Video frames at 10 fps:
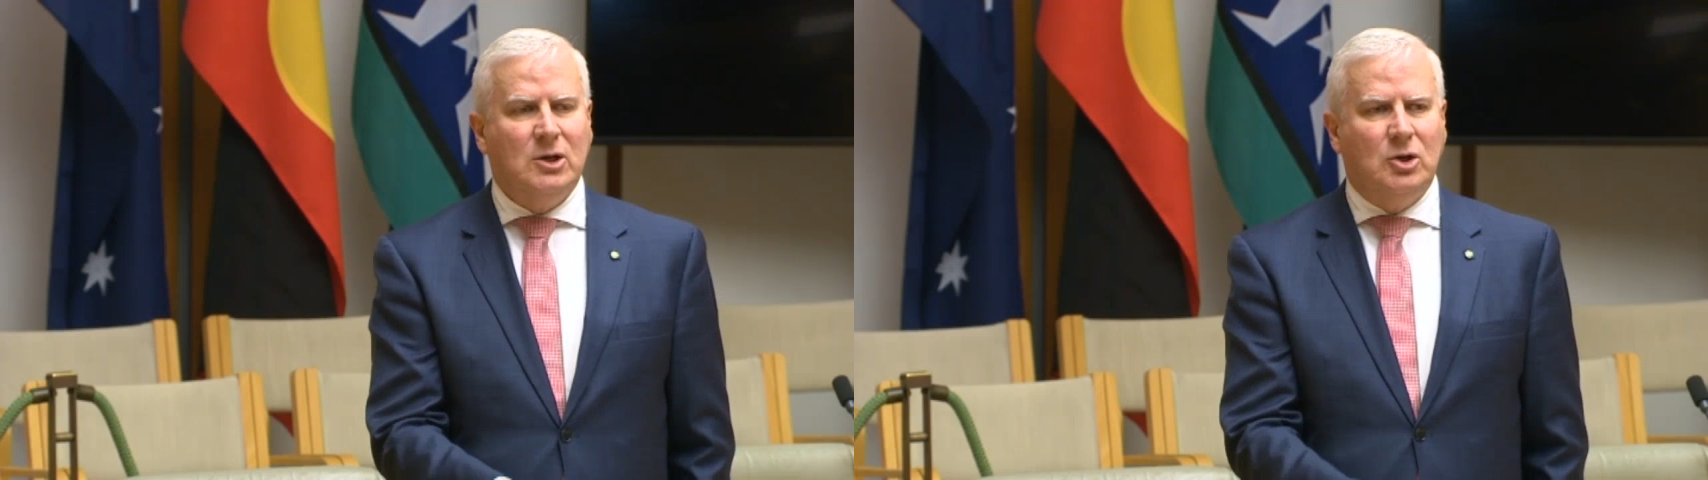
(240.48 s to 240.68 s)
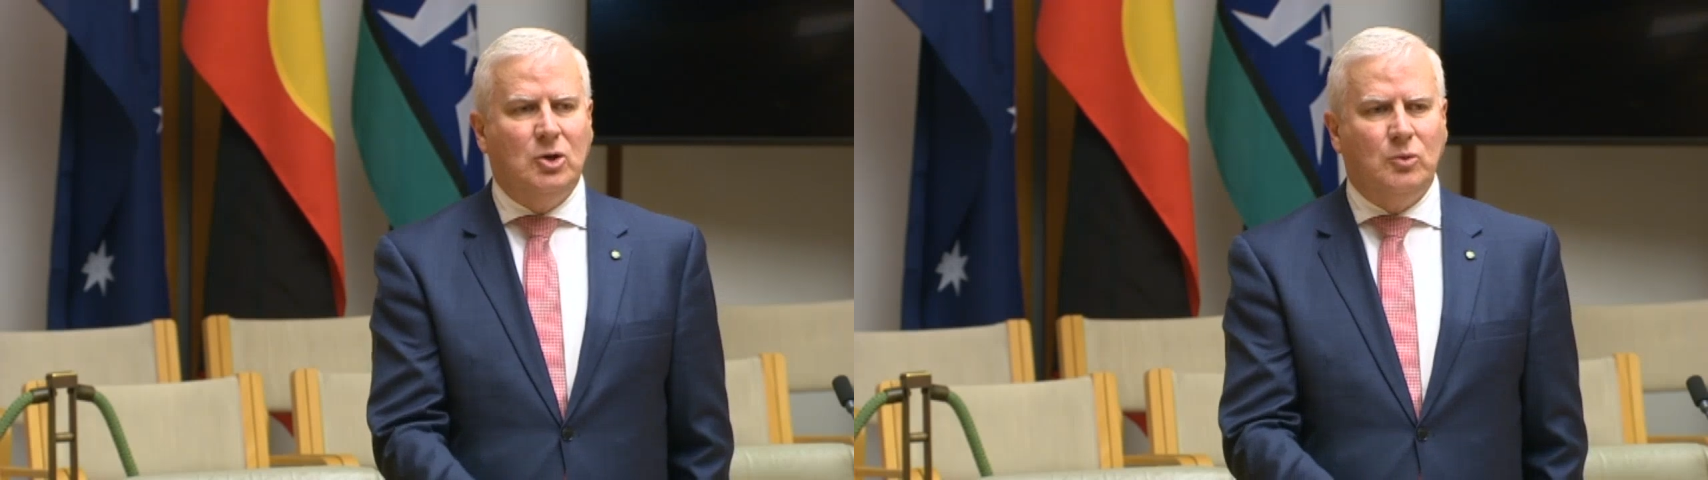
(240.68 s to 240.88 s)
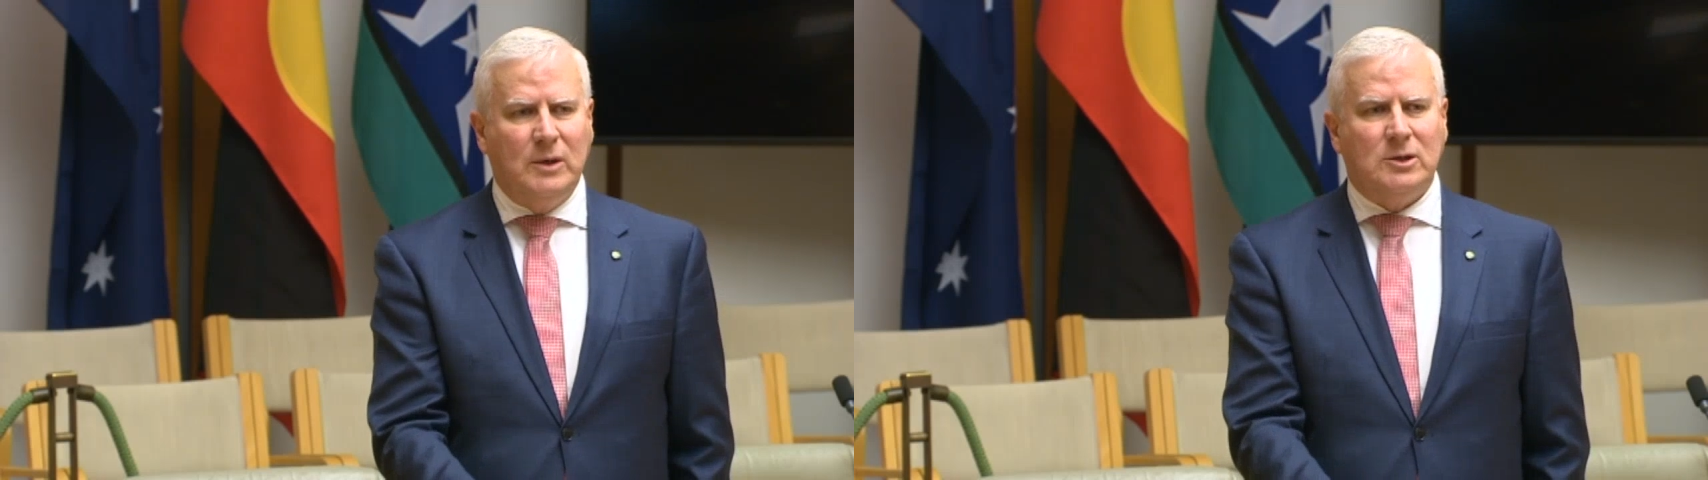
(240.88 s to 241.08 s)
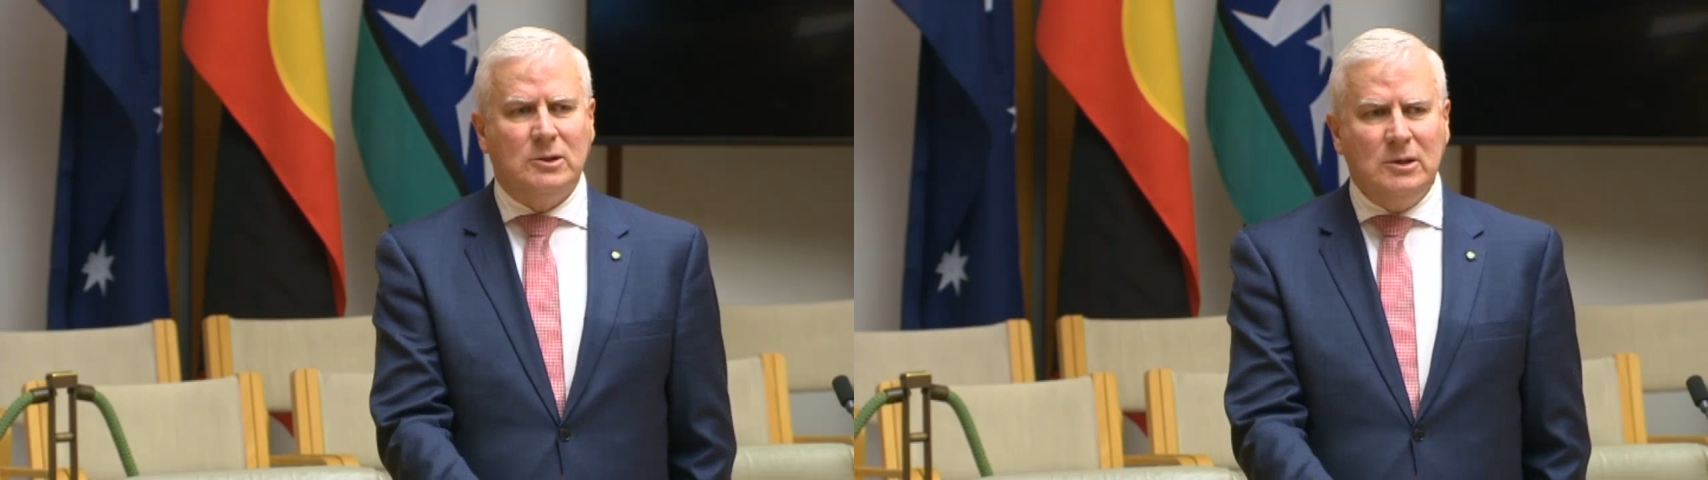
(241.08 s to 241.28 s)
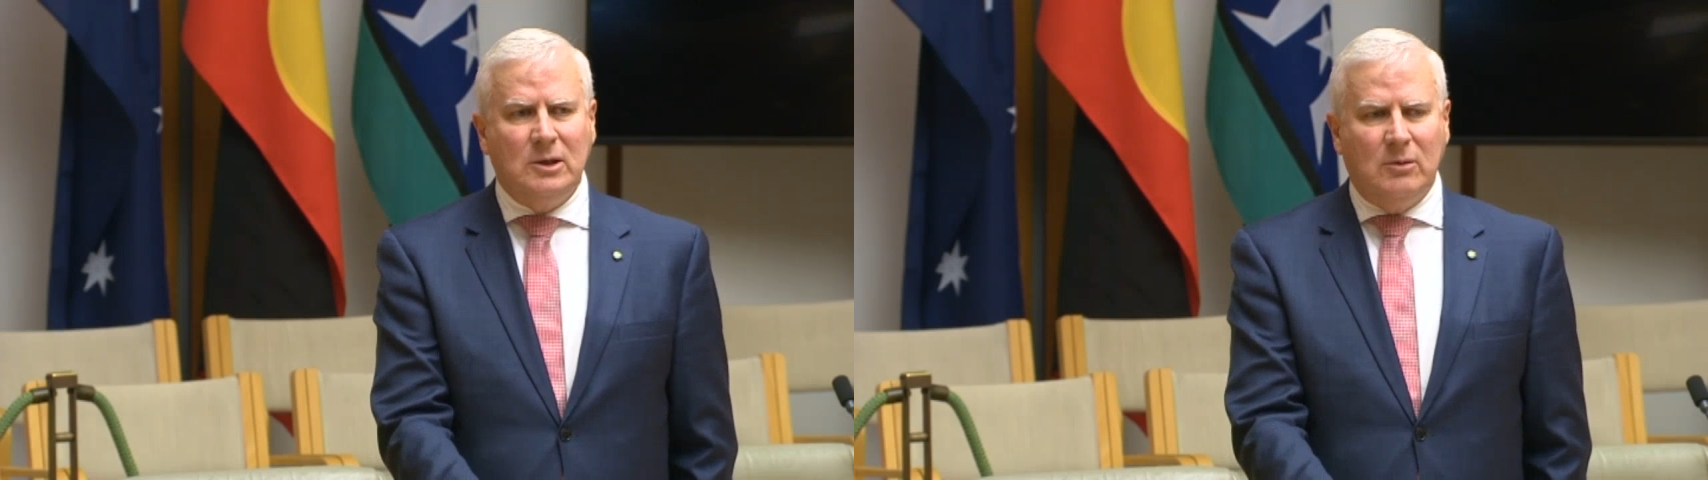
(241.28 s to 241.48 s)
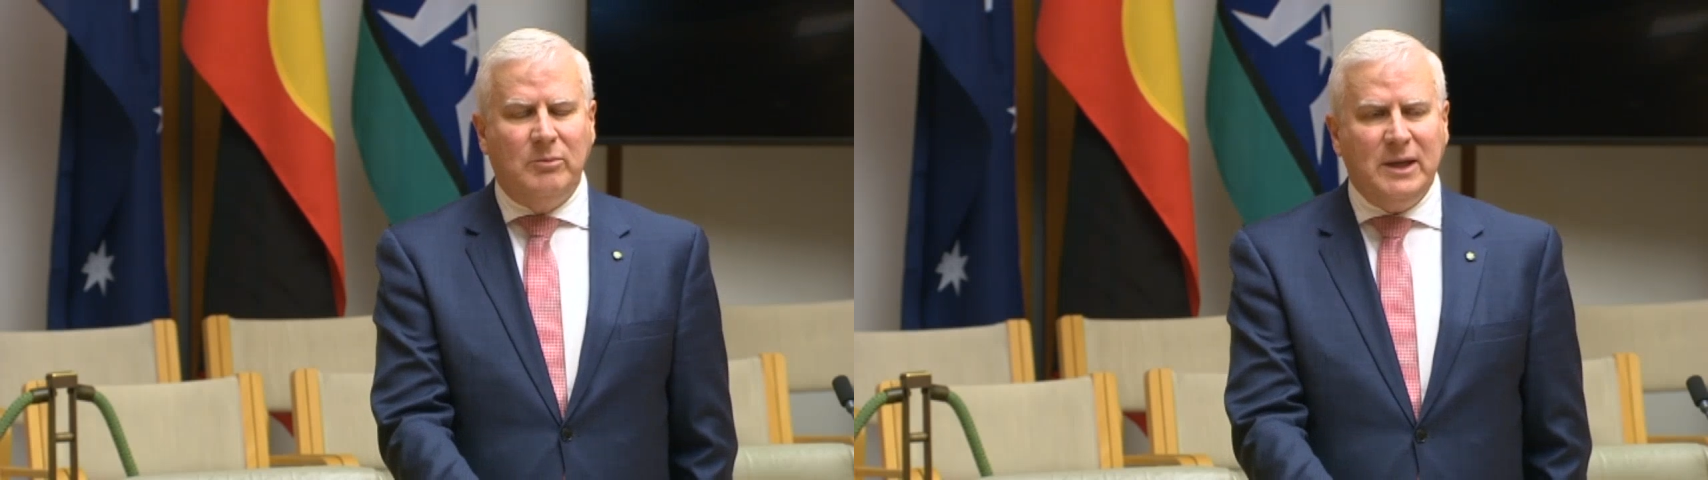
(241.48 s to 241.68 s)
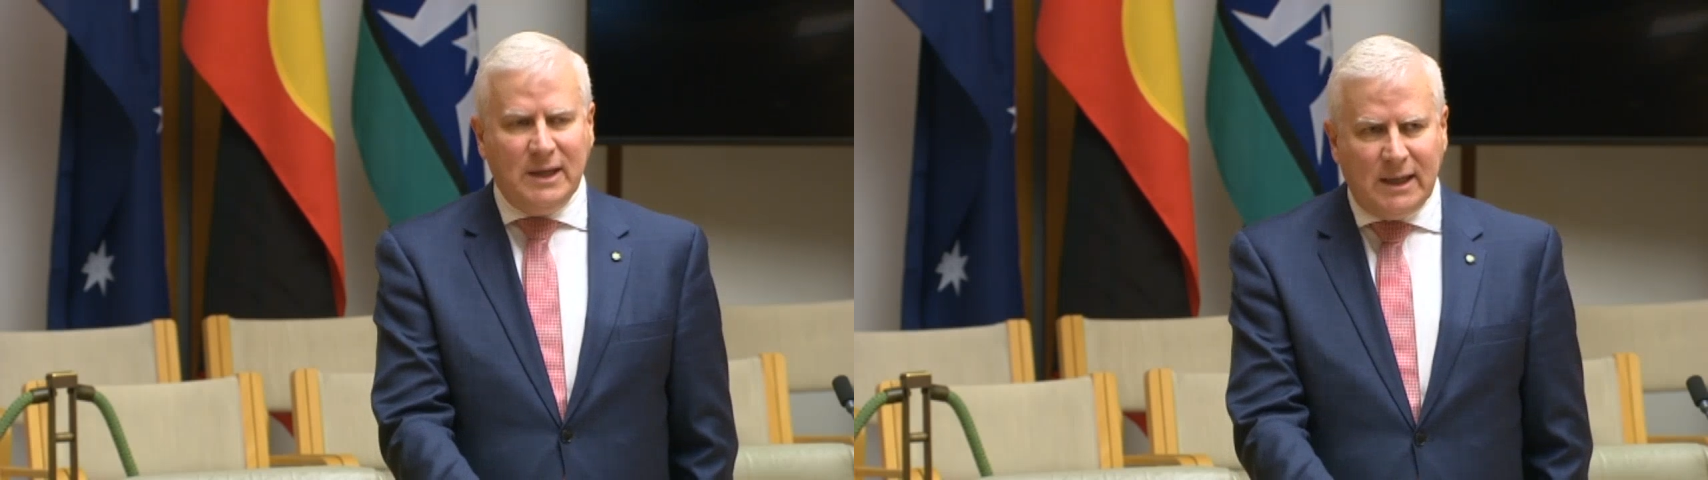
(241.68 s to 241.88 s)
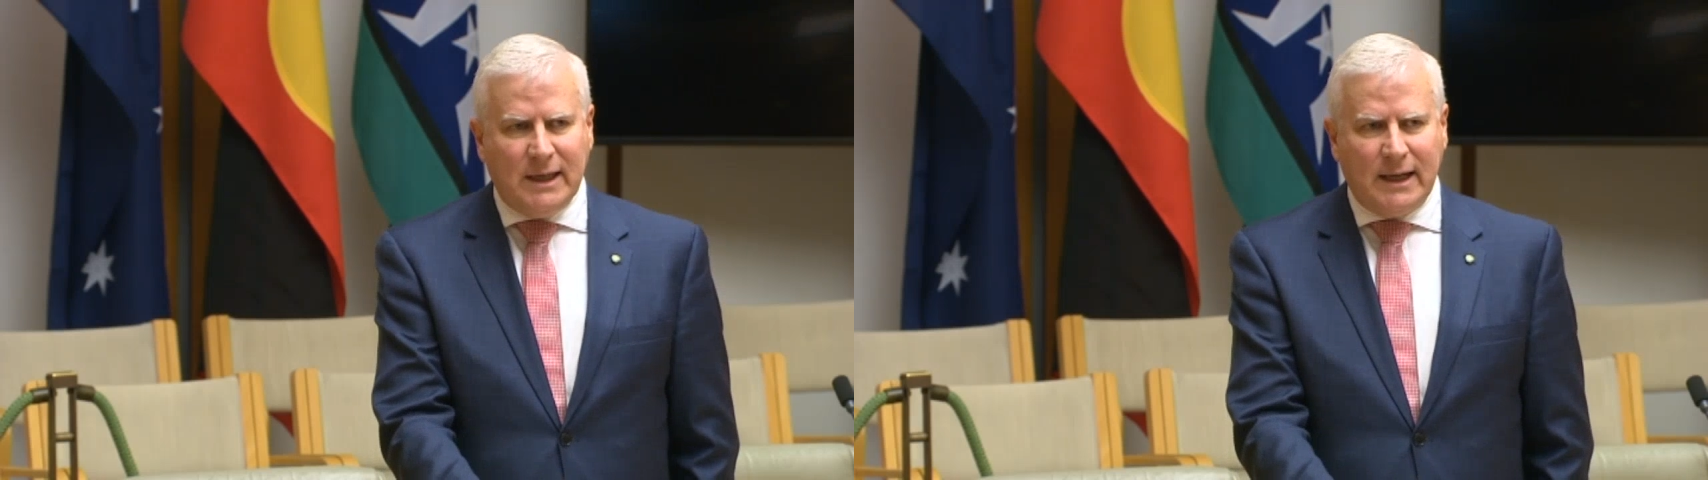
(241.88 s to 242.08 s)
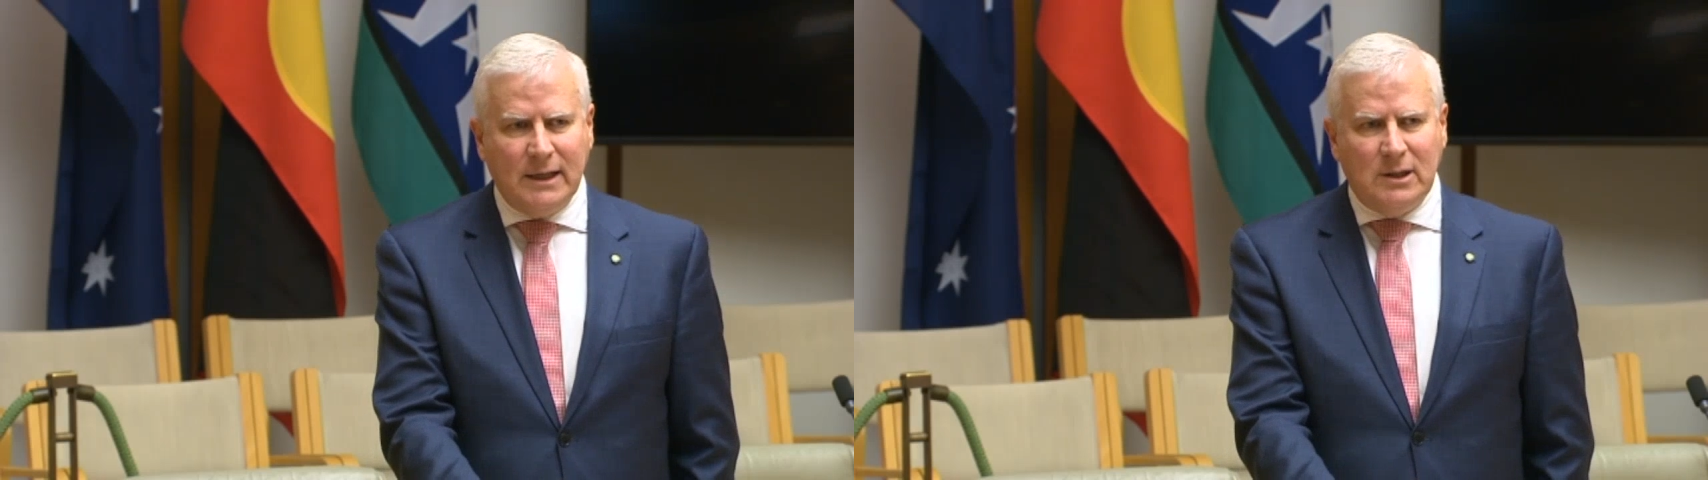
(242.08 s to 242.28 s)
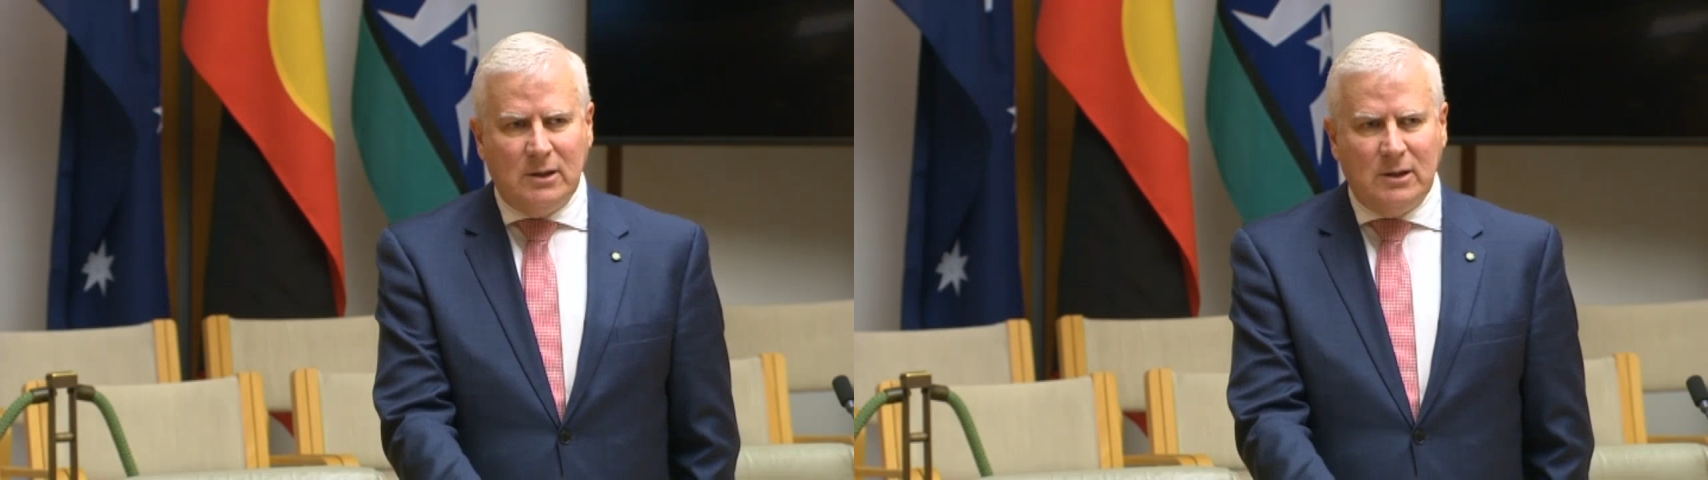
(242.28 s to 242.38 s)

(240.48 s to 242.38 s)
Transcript: who will be here